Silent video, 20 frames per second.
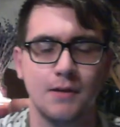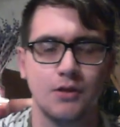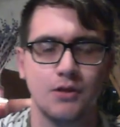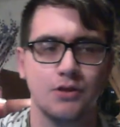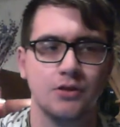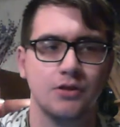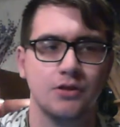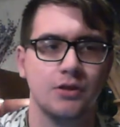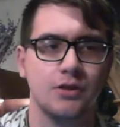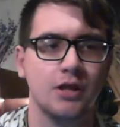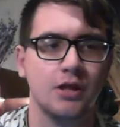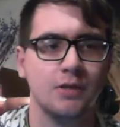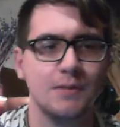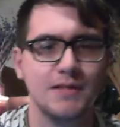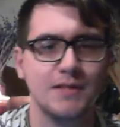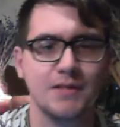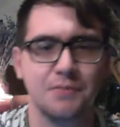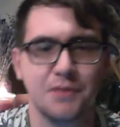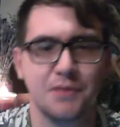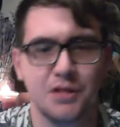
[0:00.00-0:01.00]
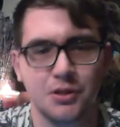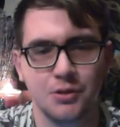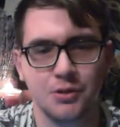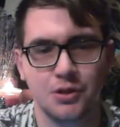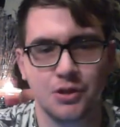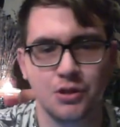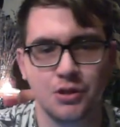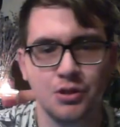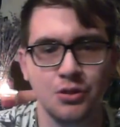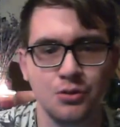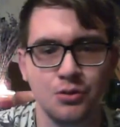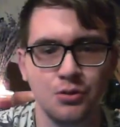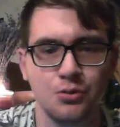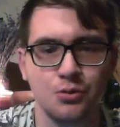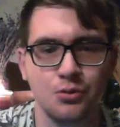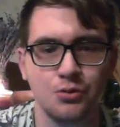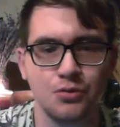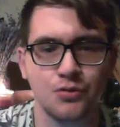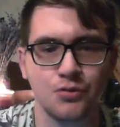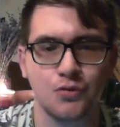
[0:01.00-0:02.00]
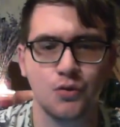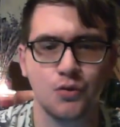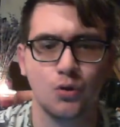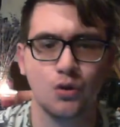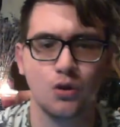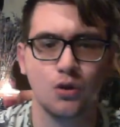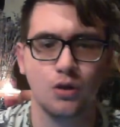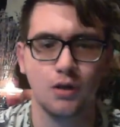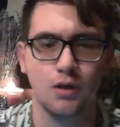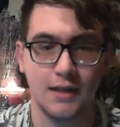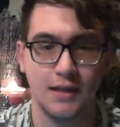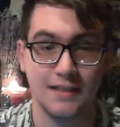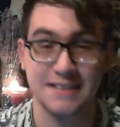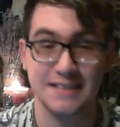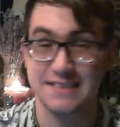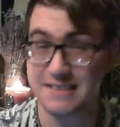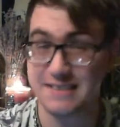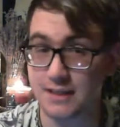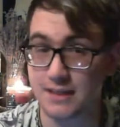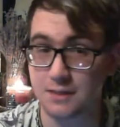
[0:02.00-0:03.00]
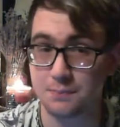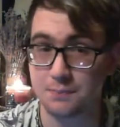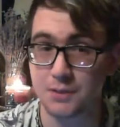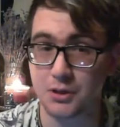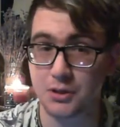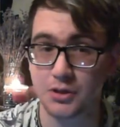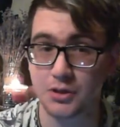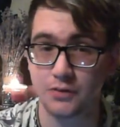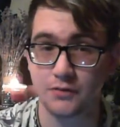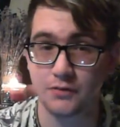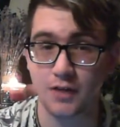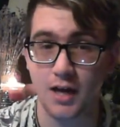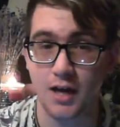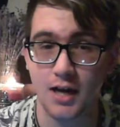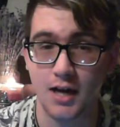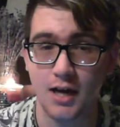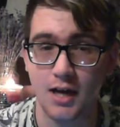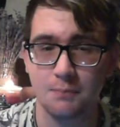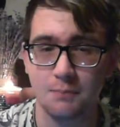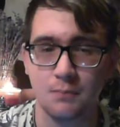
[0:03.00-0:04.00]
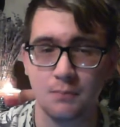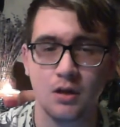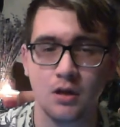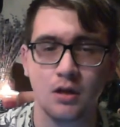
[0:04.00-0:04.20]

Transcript: They're going to be something you can use for an extended period of time,